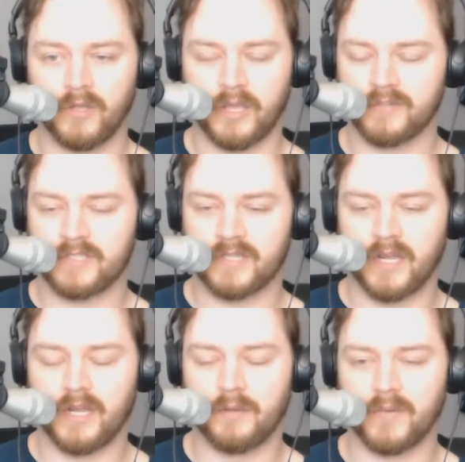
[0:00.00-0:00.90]
every
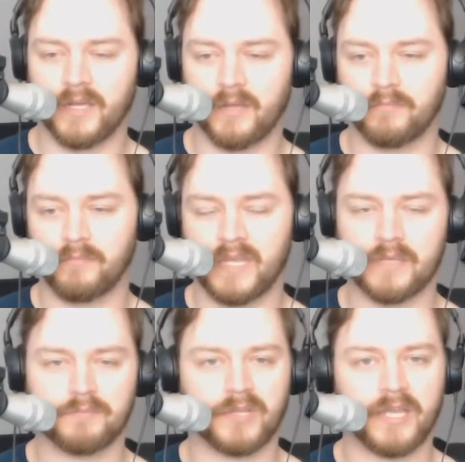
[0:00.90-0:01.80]
time I'm
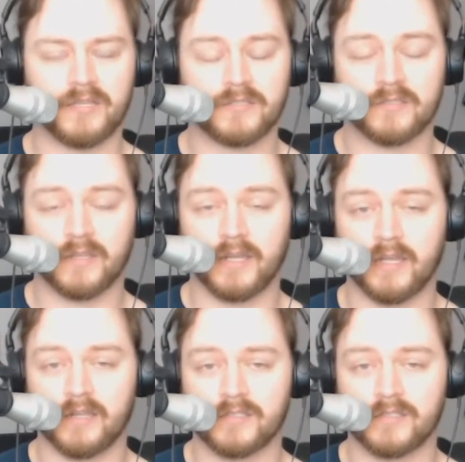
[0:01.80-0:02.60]
making plans to like